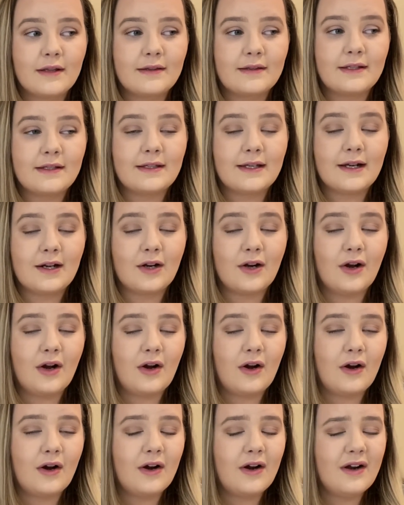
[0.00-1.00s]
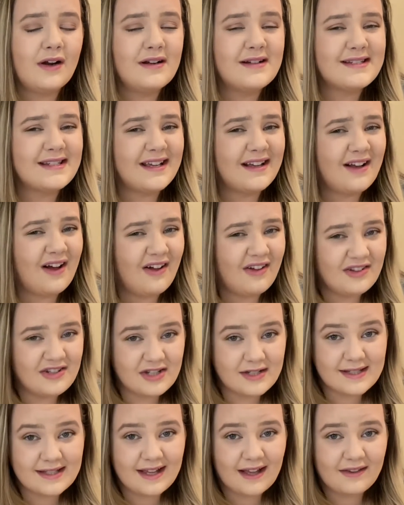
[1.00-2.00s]
that there are
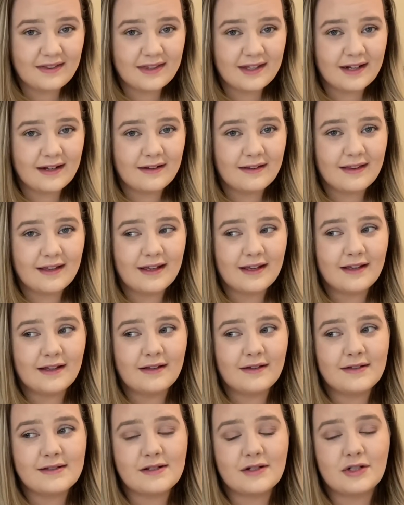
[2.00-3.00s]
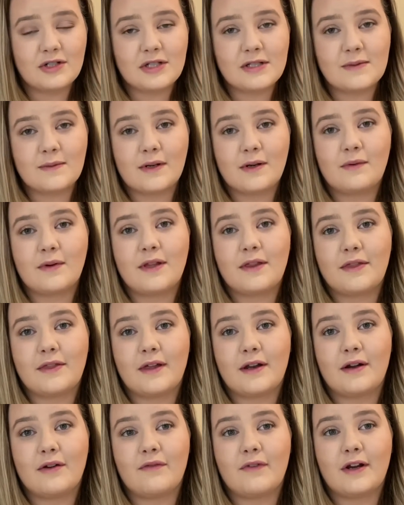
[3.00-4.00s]
psychologists out there that surgeons work with
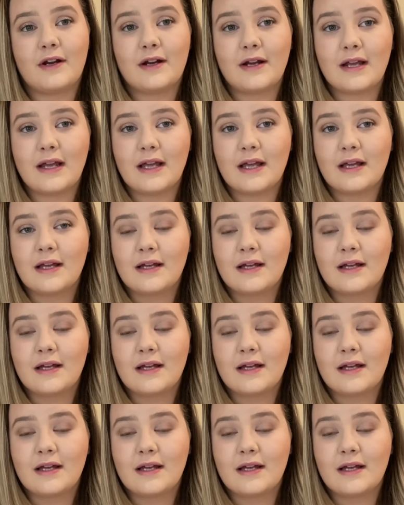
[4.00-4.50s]
that are very